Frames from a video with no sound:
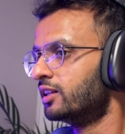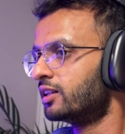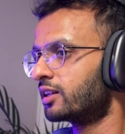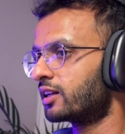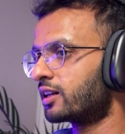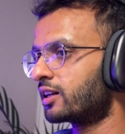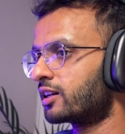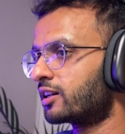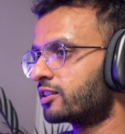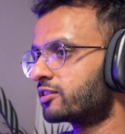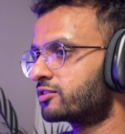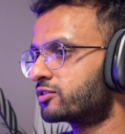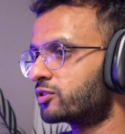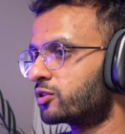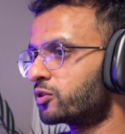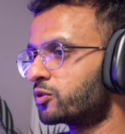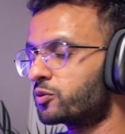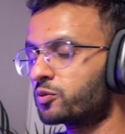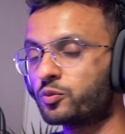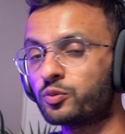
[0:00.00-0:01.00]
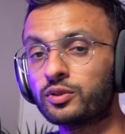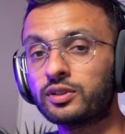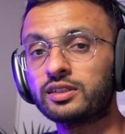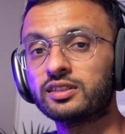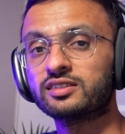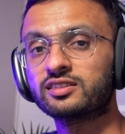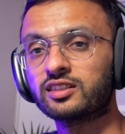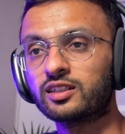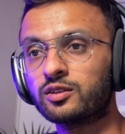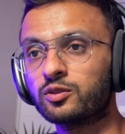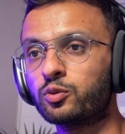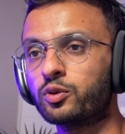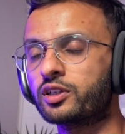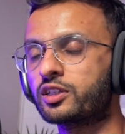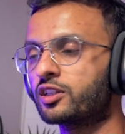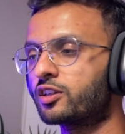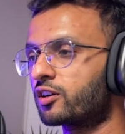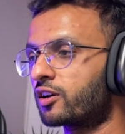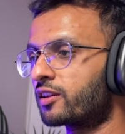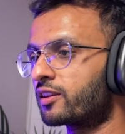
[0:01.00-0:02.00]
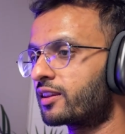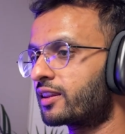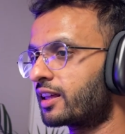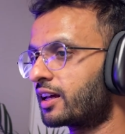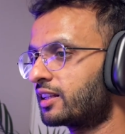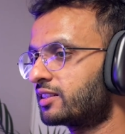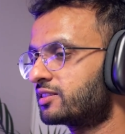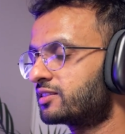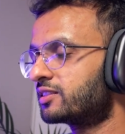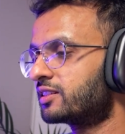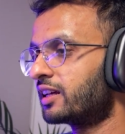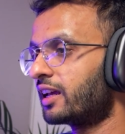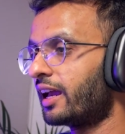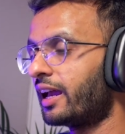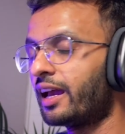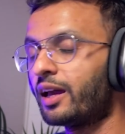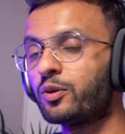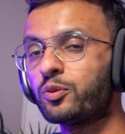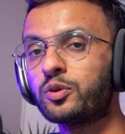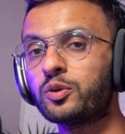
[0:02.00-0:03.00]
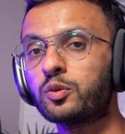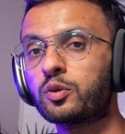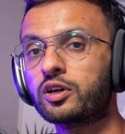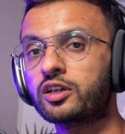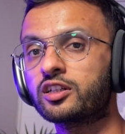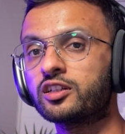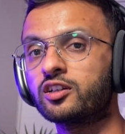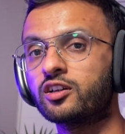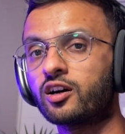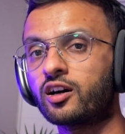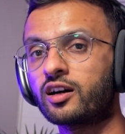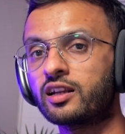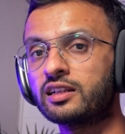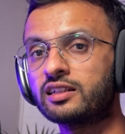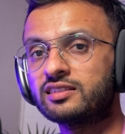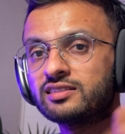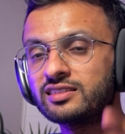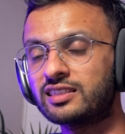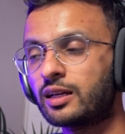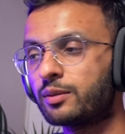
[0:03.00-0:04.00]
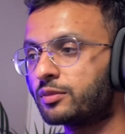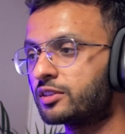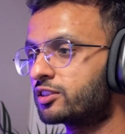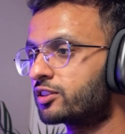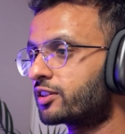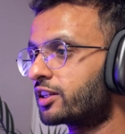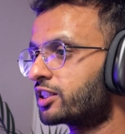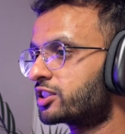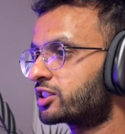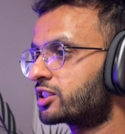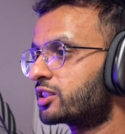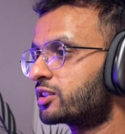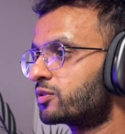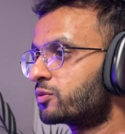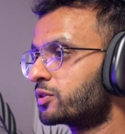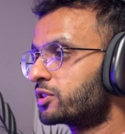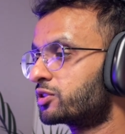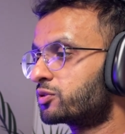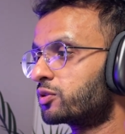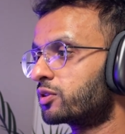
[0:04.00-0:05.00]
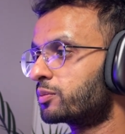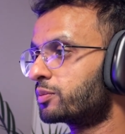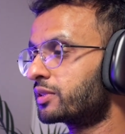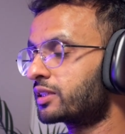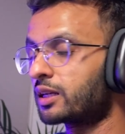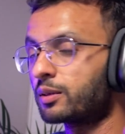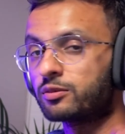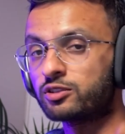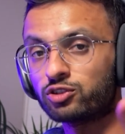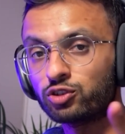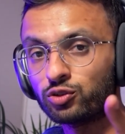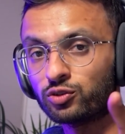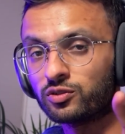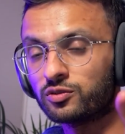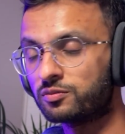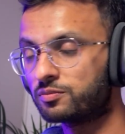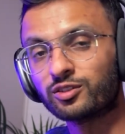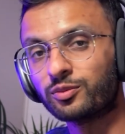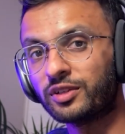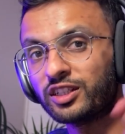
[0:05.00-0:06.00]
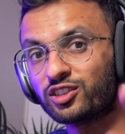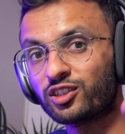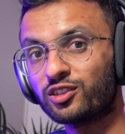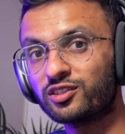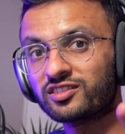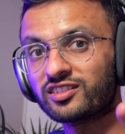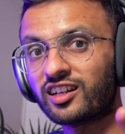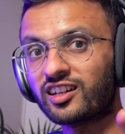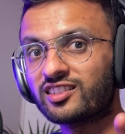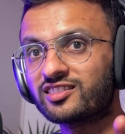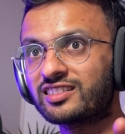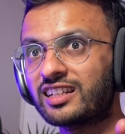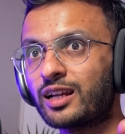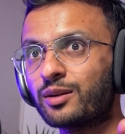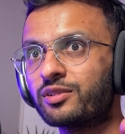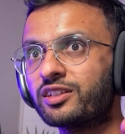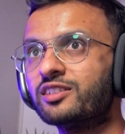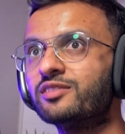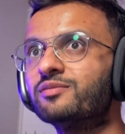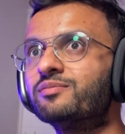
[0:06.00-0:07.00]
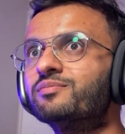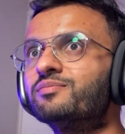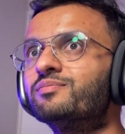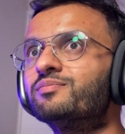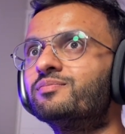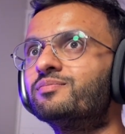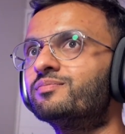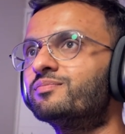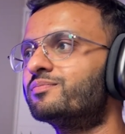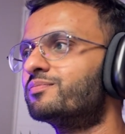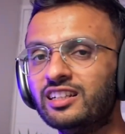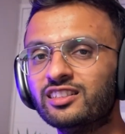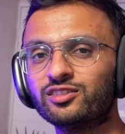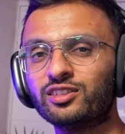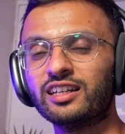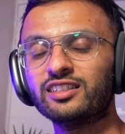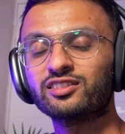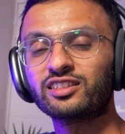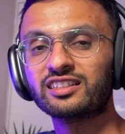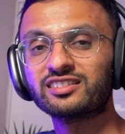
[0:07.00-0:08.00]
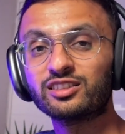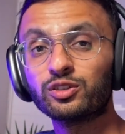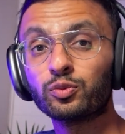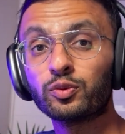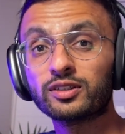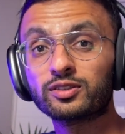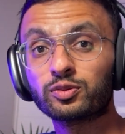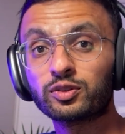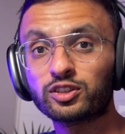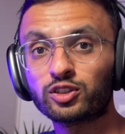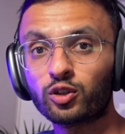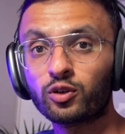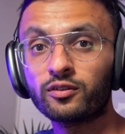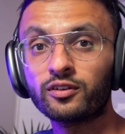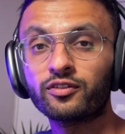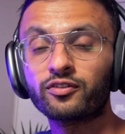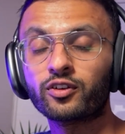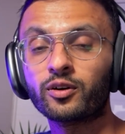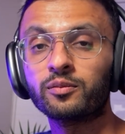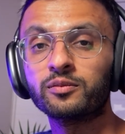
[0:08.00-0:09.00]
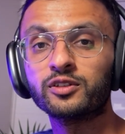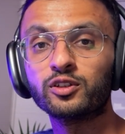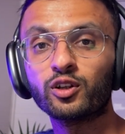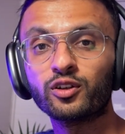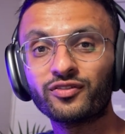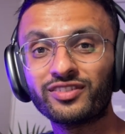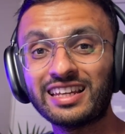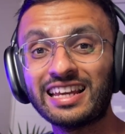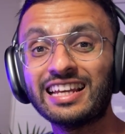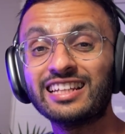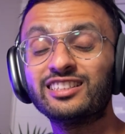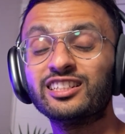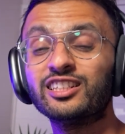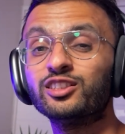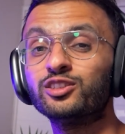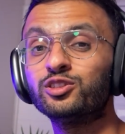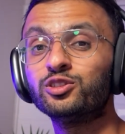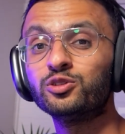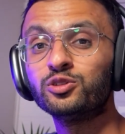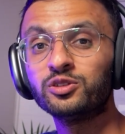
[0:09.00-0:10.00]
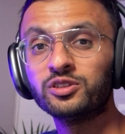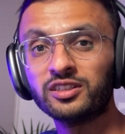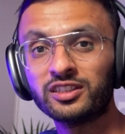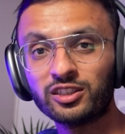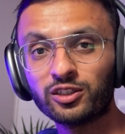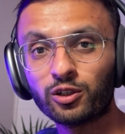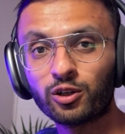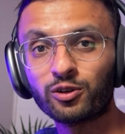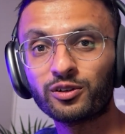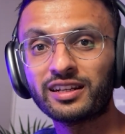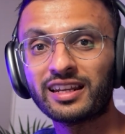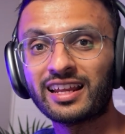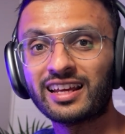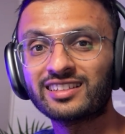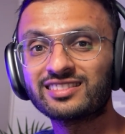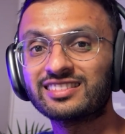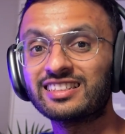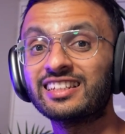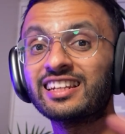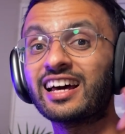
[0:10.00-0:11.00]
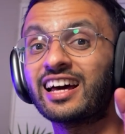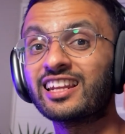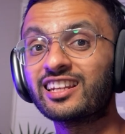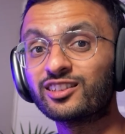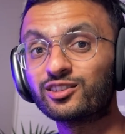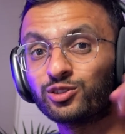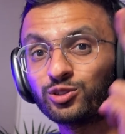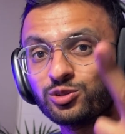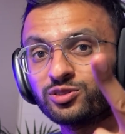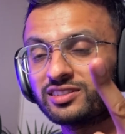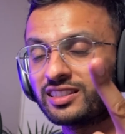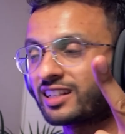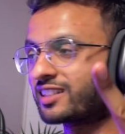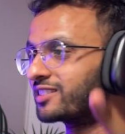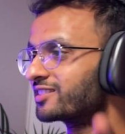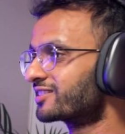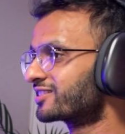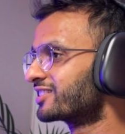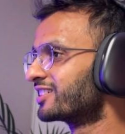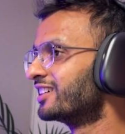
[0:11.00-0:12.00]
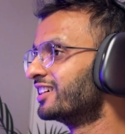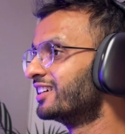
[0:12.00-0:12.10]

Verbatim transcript: Uh, so we're still working on that, and we're working on SAM integration, which will be coming soon. So make sure you start this library. So as you can see, we switched over from YOLO v eight to YOLO N A S in under two seconds.